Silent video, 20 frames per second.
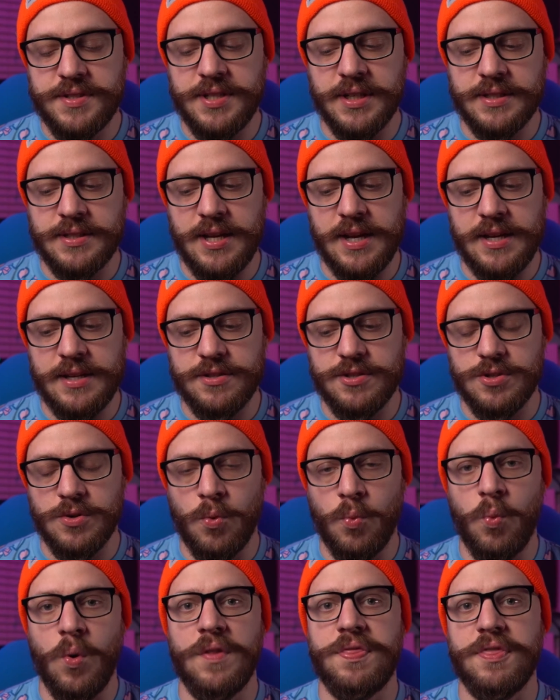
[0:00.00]
dictates
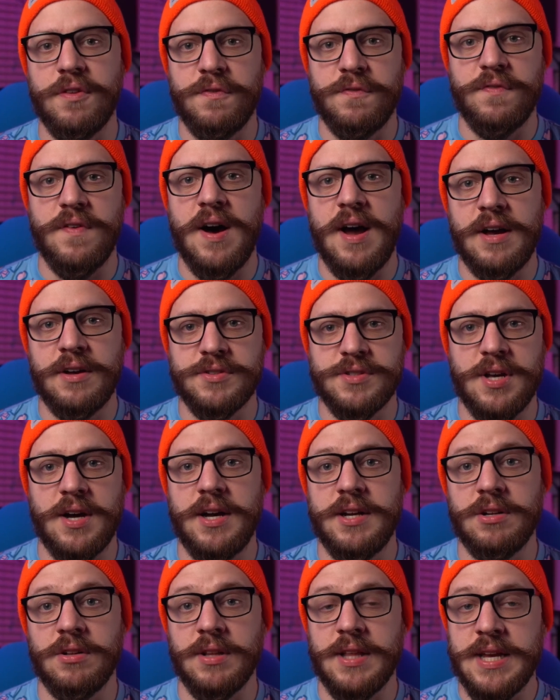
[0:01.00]
what the file
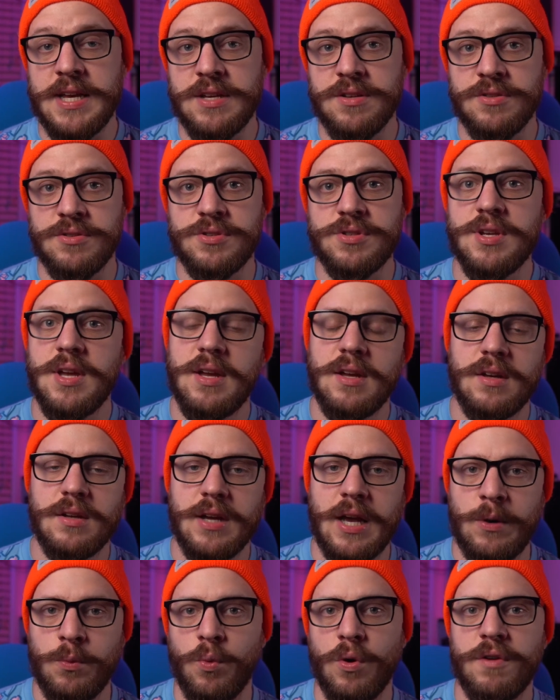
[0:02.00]
title is
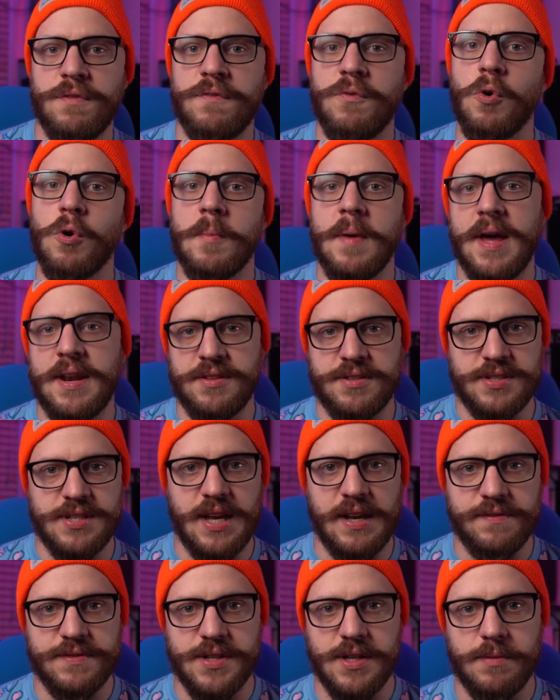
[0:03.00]
and what format it
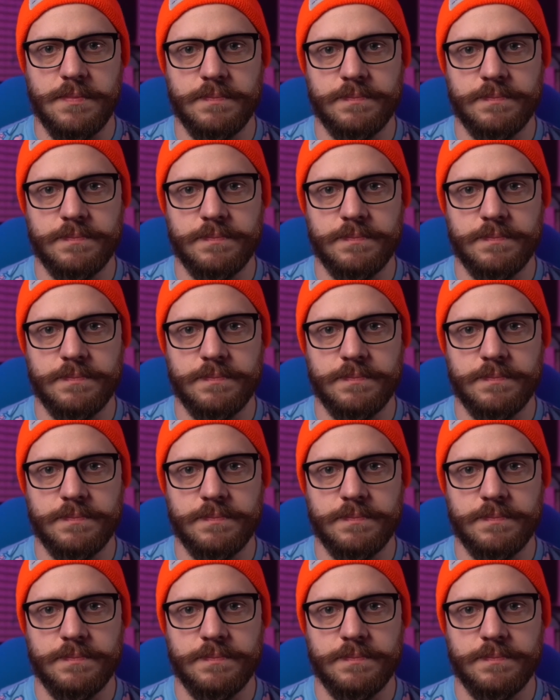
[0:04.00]
saves in.